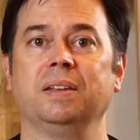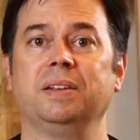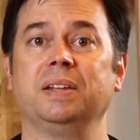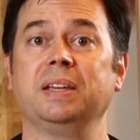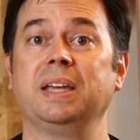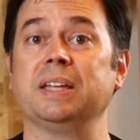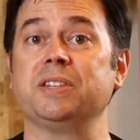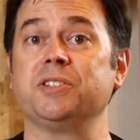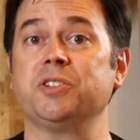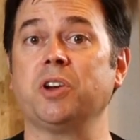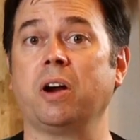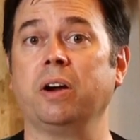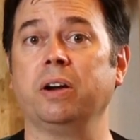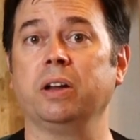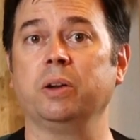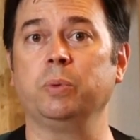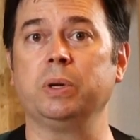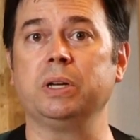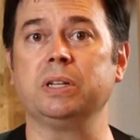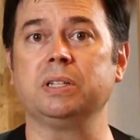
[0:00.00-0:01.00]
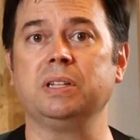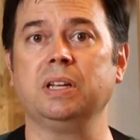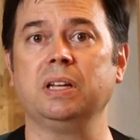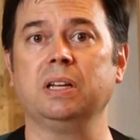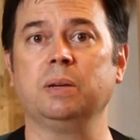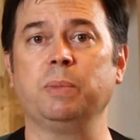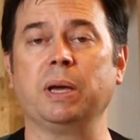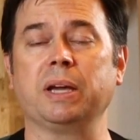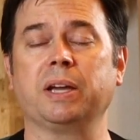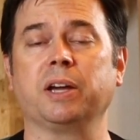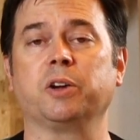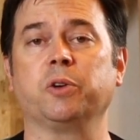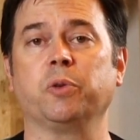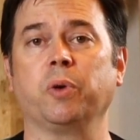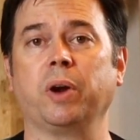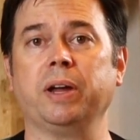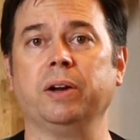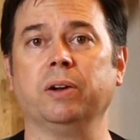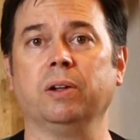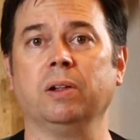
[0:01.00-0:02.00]
To get started, we just need to make a
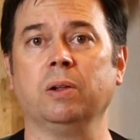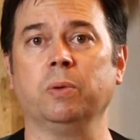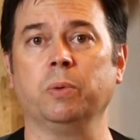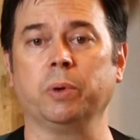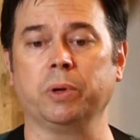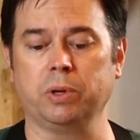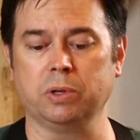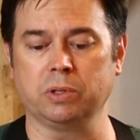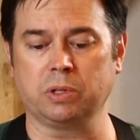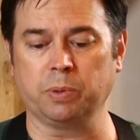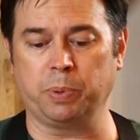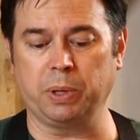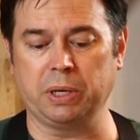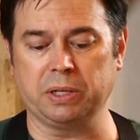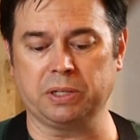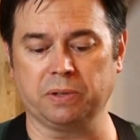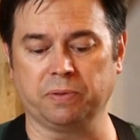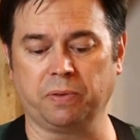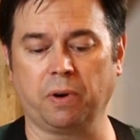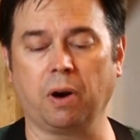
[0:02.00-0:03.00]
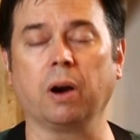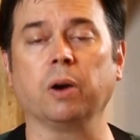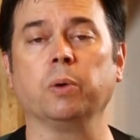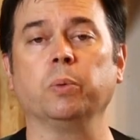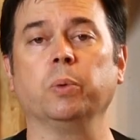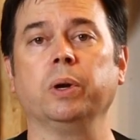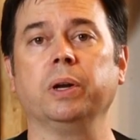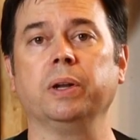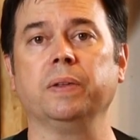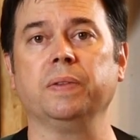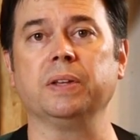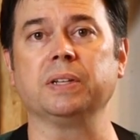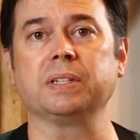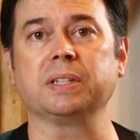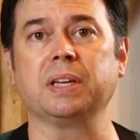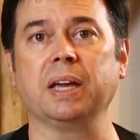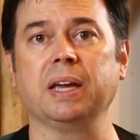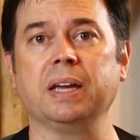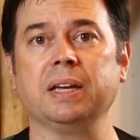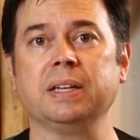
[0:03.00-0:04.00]
cradle. We'll use a piece of hardwood in this
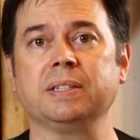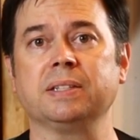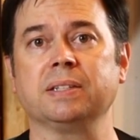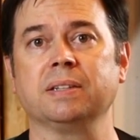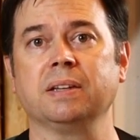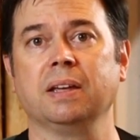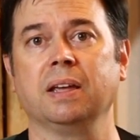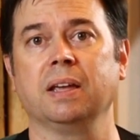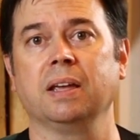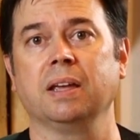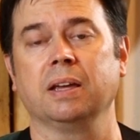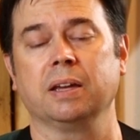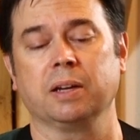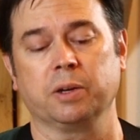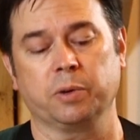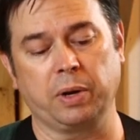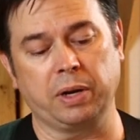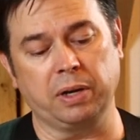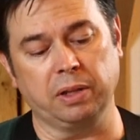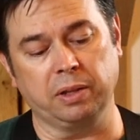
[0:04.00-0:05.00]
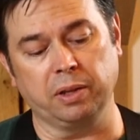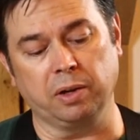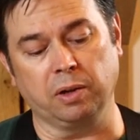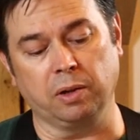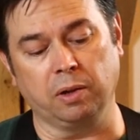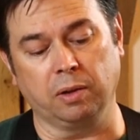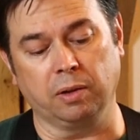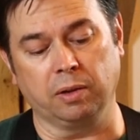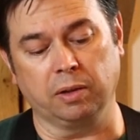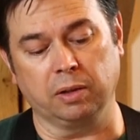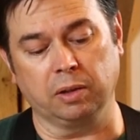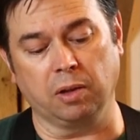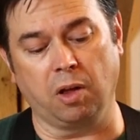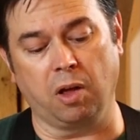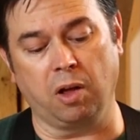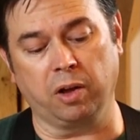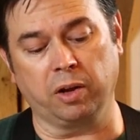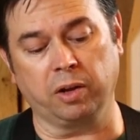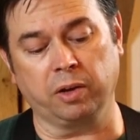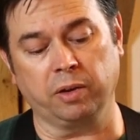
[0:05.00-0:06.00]
case. Create a little
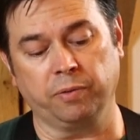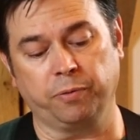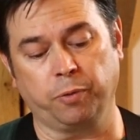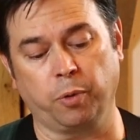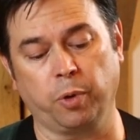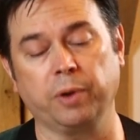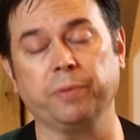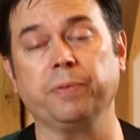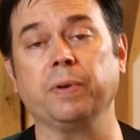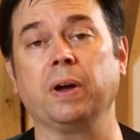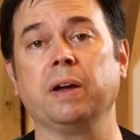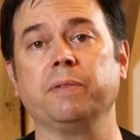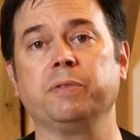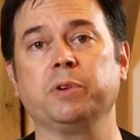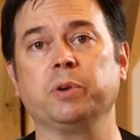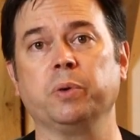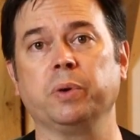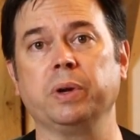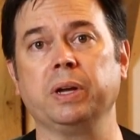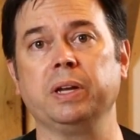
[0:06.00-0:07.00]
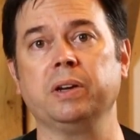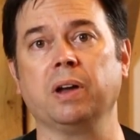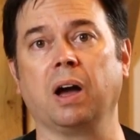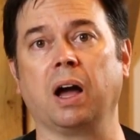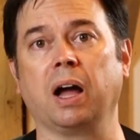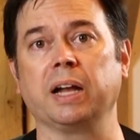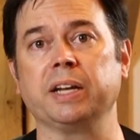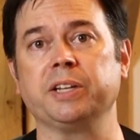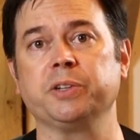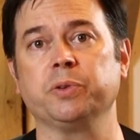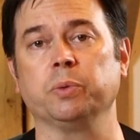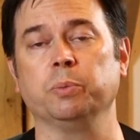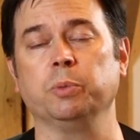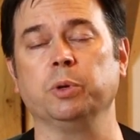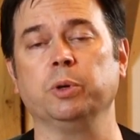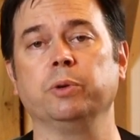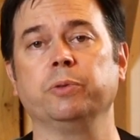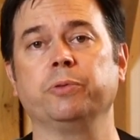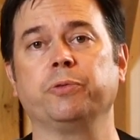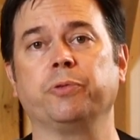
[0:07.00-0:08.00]
long 45-degree notch
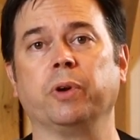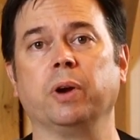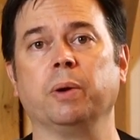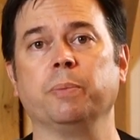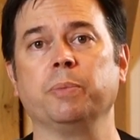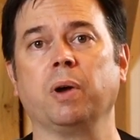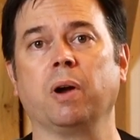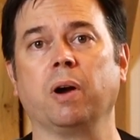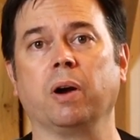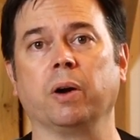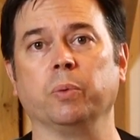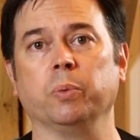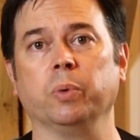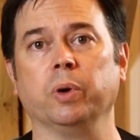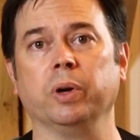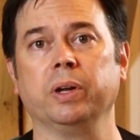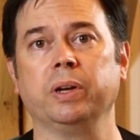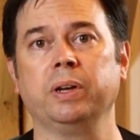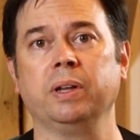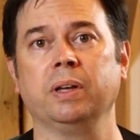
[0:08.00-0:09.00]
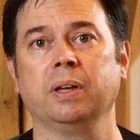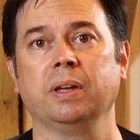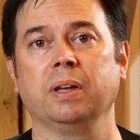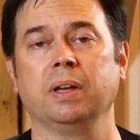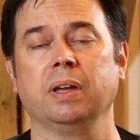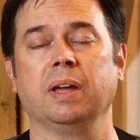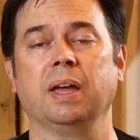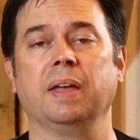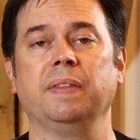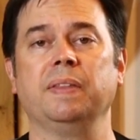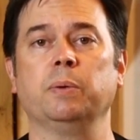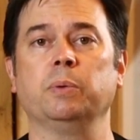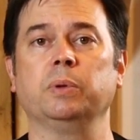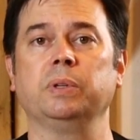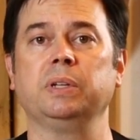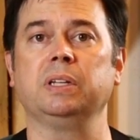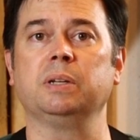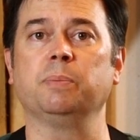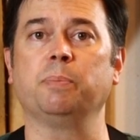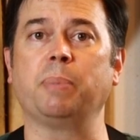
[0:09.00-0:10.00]
removed from the hardwood, and then we'll
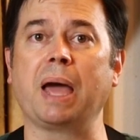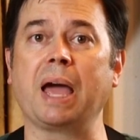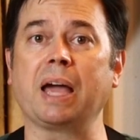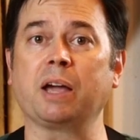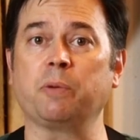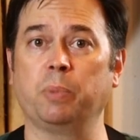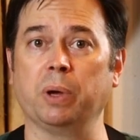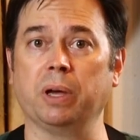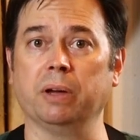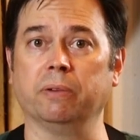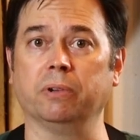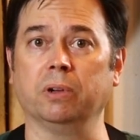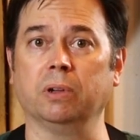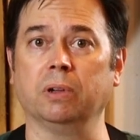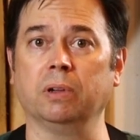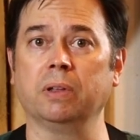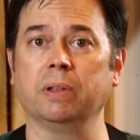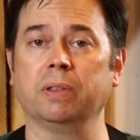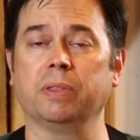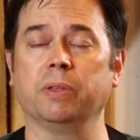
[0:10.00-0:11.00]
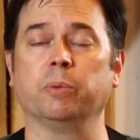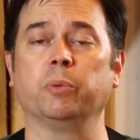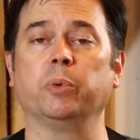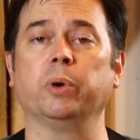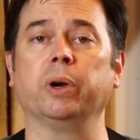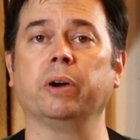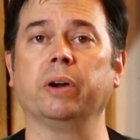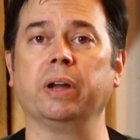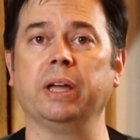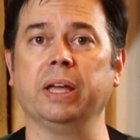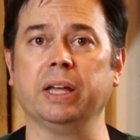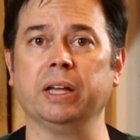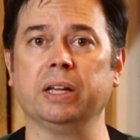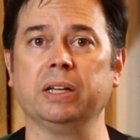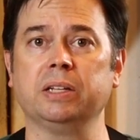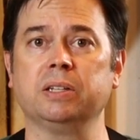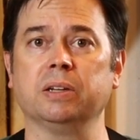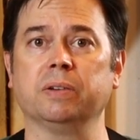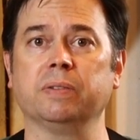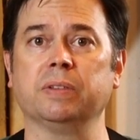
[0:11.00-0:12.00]
need to back bevel the rear
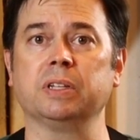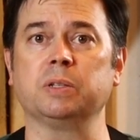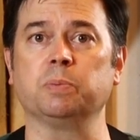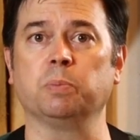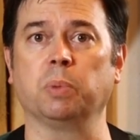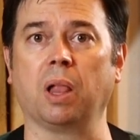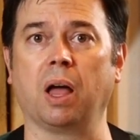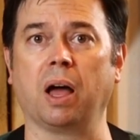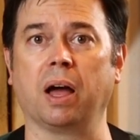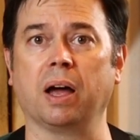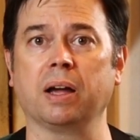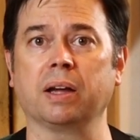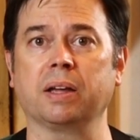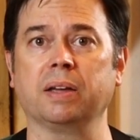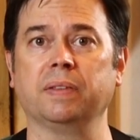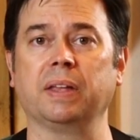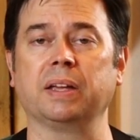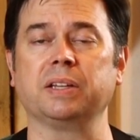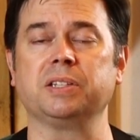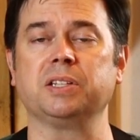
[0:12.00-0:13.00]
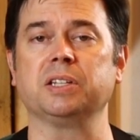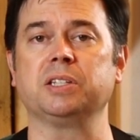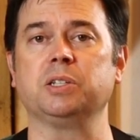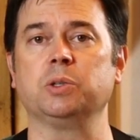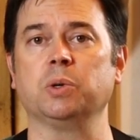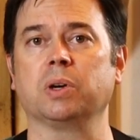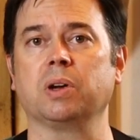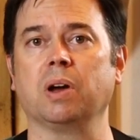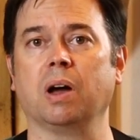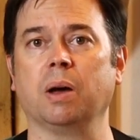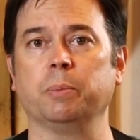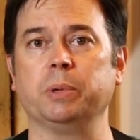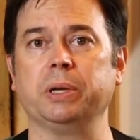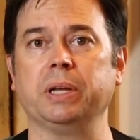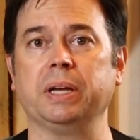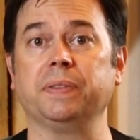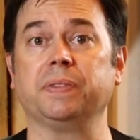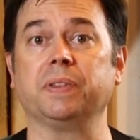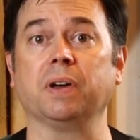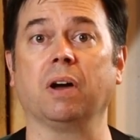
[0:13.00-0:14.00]
edge of this block, and that's just to
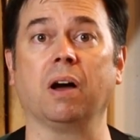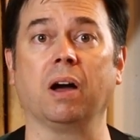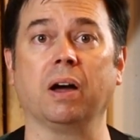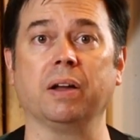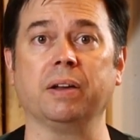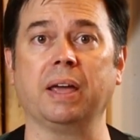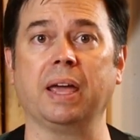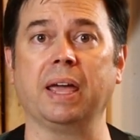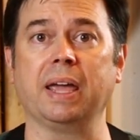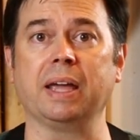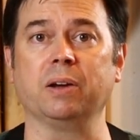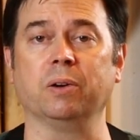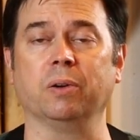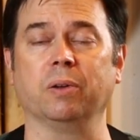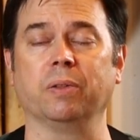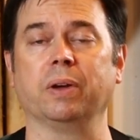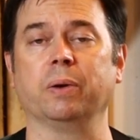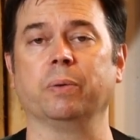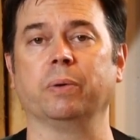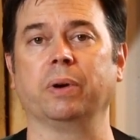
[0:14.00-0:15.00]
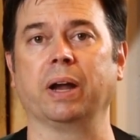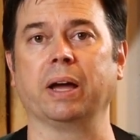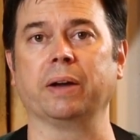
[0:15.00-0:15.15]
accommodate the odd angle that we're